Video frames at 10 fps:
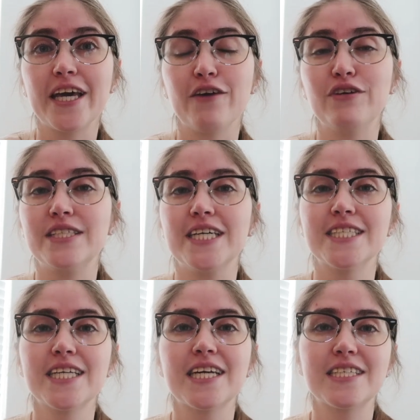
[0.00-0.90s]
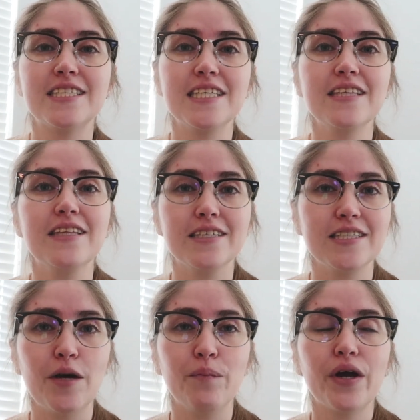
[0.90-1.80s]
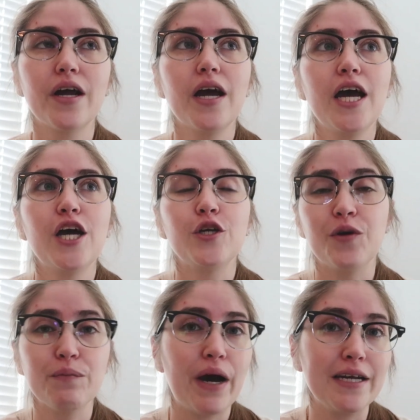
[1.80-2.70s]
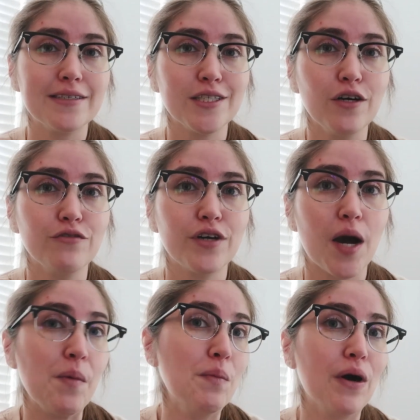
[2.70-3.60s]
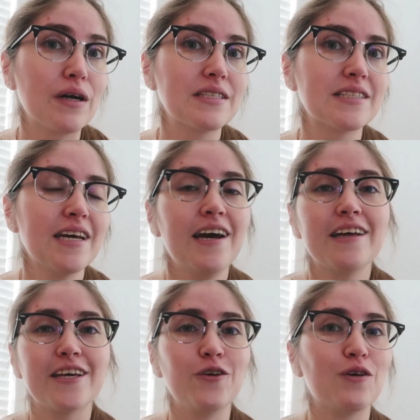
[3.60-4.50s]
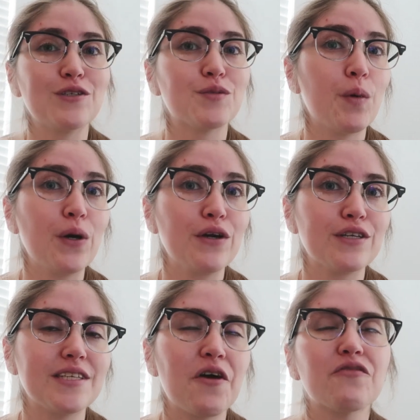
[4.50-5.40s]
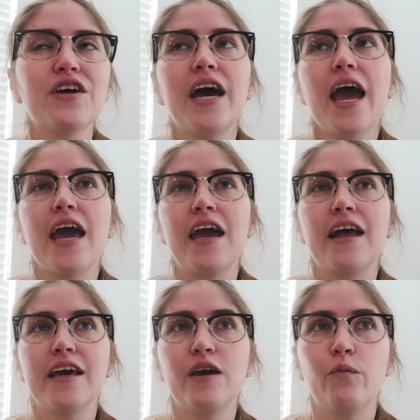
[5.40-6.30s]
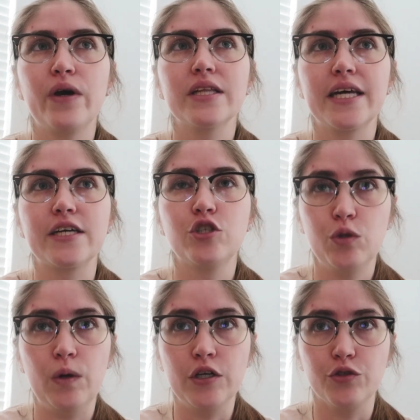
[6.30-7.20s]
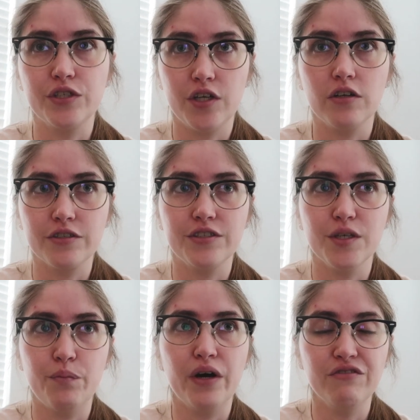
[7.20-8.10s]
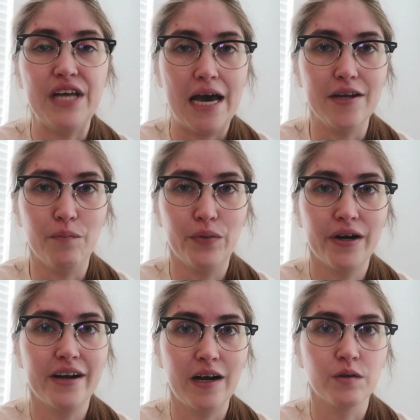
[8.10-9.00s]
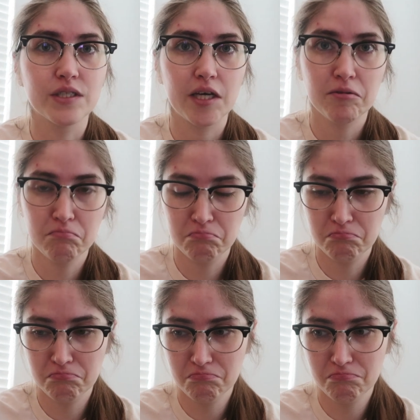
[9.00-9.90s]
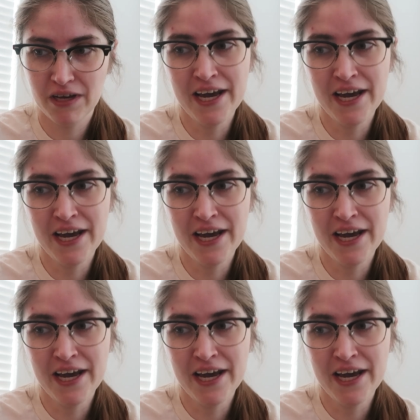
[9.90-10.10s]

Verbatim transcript: like if it doesn't exceed this number, you can buy yourself a couple books. Like you can spoil yourself. And it went like two hundred dollars above that number, and I was like, mm.